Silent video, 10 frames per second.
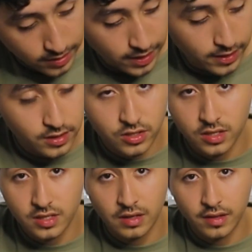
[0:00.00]
Okay, it
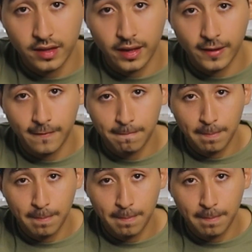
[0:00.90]
should sound like that.